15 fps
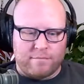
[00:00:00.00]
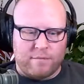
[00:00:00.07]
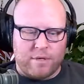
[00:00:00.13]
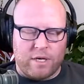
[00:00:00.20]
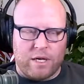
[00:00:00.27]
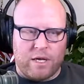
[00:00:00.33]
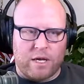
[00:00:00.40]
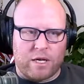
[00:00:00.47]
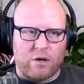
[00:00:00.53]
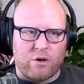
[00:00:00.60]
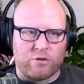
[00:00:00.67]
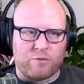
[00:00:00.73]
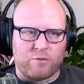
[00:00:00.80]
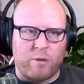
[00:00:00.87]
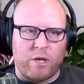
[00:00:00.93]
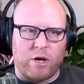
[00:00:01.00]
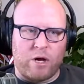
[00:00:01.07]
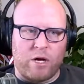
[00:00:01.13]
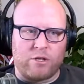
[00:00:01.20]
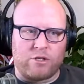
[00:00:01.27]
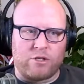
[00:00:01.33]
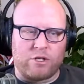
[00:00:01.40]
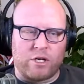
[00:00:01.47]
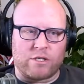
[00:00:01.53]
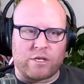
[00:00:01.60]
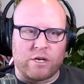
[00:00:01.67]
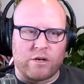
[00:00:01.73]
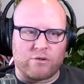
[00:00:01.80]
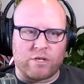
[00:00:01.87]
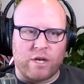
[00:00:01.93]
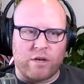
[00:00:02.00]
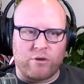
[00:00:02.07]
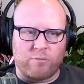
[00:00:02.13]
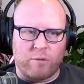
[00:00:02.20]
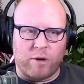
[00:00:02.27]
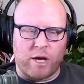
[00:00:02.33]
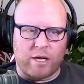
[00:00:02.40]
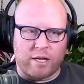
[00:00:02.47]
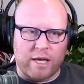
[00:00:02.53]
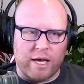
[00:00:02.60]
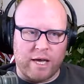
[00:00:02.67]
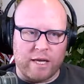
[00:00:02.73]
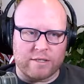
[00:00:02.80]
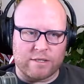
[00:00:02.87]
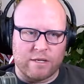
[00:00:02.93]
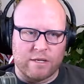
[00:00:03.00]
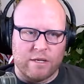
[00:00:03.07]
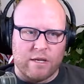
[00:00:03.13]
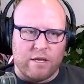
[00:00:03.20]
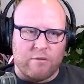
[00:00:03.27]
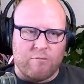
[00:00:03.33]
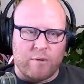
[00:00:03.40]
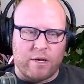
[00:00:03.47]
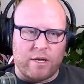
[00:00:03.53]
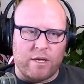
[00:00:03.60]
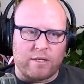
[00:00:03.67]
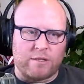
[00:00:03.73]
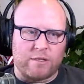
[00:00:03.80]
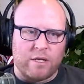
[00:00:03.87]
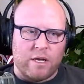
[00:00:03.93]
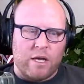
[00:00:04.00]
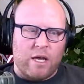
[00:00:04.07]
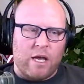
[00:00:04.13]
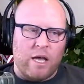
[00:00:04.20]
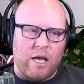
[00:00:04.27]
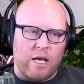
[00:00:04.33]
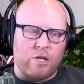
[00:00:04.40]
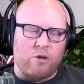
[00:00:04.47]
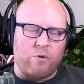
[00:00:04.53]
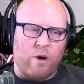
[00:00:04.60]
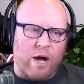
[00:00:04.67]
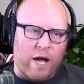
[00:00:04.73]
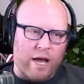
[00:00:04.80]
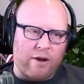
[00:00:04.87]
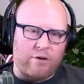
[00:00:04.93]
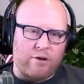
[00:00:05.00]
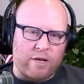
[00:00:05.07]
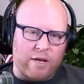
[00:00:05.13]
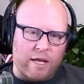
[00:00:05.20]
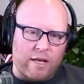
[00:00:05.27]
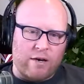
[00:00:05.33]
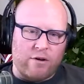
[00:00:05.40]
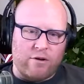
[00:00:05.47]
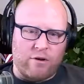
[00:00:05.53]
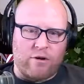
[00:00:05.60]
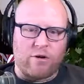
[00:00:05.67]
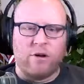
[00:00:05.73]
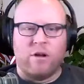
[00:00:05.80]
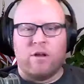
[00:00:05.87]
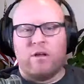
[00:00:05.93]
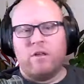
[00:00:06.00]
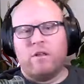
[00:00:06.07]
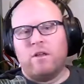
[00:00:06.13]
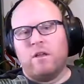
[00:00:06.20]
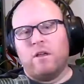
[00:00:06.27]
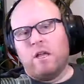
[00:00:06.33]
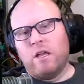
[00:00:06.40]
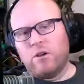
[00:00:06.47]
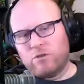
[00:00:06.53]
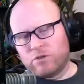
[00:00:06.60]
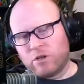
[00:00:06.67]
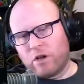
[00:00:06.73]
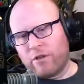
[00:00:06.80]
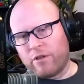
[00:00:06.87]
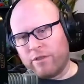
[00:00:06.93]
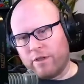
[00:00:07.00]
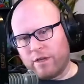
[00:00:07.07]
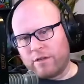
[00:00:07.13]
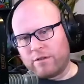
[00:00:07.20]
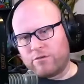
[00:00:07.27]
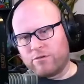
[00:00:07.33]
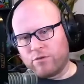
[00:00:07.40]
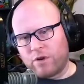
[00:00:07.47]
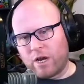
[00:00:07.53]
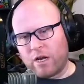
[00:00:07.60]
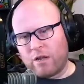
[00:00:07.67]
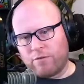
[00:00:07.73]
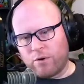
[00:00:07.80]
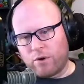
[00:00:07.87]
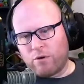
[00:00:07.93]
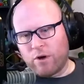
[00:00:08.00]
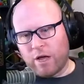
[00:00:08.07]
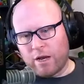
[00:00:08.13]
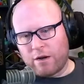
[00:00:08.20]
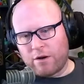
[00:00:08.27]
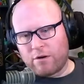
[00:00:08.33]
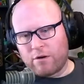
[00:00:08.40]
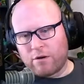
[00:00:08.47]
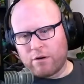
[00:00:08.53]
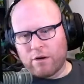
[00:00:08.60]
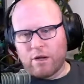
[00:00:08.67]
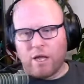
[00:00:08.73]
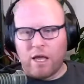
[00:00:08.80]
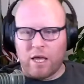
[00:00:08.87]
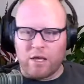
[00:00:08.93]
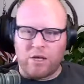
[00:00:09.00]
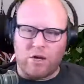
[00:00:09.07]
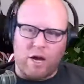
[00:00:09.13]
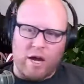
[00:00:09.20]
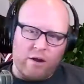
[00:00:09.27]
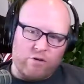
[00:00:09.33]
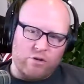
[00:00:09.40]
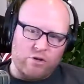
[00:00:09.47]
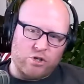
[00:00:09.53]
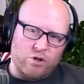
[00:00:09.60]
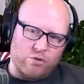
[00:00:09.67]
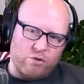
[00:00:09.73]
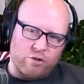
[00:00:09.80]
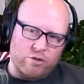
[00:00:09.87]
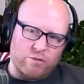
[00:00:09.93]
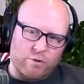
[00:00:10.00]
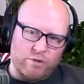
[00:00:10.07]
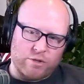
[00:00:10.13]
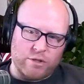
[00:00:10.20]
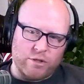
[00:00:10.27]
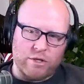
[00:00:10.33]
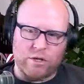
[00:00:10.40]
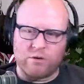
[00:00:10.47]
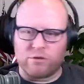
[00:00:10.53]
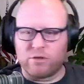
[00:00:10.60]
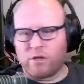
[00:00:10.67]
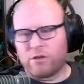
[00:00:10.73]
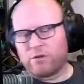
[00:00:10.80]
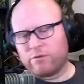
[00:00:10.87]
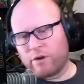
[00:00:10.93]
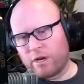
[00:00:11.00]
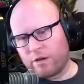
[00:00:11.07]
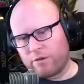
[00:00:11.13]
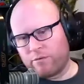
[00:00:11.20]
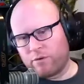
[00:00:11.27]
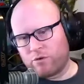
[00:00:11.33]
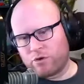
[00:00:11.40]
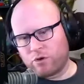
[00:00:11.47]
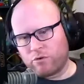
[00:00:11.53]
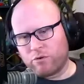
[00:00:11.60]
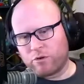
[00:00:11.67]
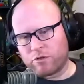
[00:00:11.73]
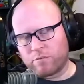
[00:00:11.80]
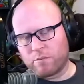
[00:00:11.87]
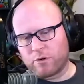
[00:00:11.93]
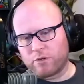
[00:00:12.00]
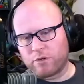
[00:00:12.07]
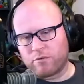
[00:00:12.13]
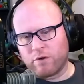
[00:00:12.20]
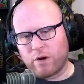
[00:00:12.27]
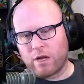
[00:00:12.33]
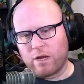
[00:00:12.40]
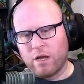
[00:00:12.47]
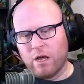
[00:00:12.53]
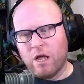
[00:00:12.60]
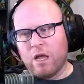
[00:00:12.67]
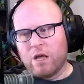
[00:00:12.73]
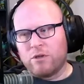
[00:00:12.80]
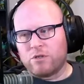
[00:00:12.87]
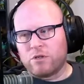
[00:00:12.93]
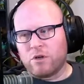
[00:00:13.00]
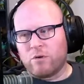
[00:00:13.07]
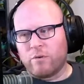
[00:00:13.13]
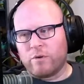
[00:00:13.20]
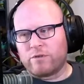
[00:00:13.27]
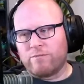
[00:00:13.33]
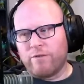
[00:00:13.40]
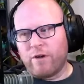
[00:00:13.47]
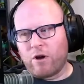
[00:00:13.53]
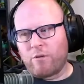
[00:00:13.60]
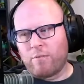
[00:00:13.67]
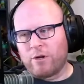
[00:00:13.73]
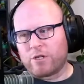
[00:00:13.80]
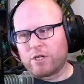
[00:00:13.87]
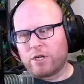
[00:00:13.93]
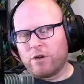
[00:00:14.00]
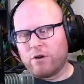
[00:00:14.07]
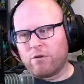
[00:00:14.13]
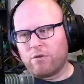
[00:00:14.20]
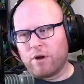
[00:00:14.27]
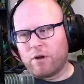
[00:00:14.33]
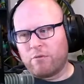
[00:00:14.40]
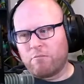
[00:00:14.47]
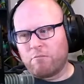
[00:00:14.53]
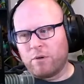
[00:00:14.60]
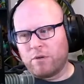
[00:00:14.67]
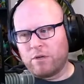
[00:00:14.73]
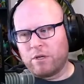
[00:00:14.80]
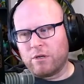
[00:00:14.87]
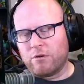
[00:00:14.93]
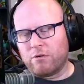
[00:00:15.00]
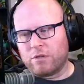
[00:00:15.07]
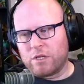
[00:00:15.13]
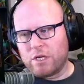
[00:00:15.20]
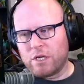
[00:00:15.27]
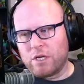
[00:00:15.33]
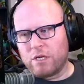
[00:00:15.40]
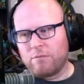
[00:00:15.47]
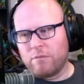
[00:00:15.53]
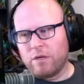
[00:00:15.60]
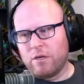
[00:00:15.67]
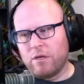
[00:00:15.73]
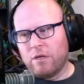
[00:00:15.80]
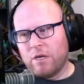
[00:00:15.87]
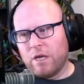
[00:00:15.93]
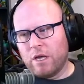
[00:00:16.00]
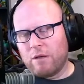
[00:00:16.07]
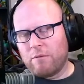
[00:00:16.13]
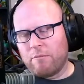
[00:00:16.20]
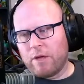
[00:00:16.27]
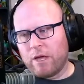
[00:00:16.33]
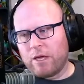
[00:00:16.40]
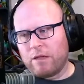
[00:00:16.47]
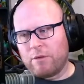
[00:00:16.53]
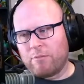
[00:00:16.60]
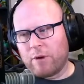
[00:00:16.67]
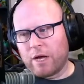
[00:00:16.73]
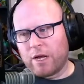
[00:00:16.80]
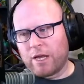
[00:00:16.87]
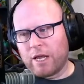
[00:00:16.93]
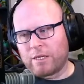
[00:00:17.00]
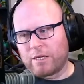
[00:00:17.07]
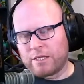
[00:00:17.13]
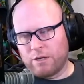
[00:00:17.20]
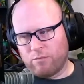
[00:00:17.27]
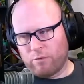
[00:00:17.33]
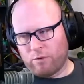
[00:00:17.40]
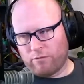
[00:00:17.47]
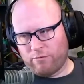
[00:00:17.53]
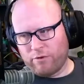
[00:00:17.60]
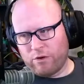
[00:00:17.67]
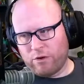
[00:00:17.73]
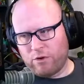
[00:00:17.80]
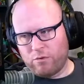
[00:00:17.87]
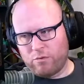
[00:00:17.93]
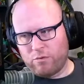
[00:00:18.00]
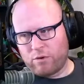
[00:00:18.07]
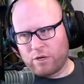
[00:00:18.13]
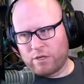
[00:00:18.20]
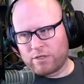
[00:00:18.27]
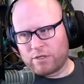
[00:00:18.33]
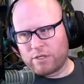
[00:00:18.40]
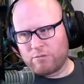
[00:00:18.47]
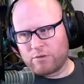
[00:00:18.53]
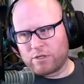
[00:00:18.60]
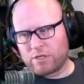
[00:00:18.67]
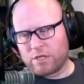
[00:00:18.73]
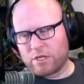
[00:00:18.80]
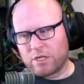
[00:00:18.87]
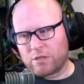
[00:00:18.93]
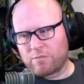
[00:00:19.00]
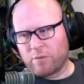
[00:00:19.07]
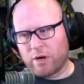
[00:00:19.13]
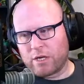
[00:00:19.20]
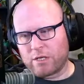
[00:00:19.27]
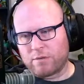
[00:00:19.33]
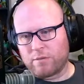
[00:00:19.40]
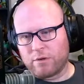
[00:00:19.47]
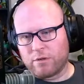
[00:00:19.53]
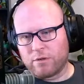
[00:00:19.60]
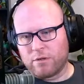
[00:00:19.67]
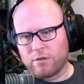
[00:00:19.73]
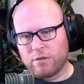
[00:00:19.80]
it goes beyond just here's how you podcast, but it's, hey, you hired an editor, here's all the training for your editor. Hey, you hired a show notes person, here's all the training for your show notes person, right? And so it's very much geared around building your team and making the podcasting work for you as seamlessly as possible.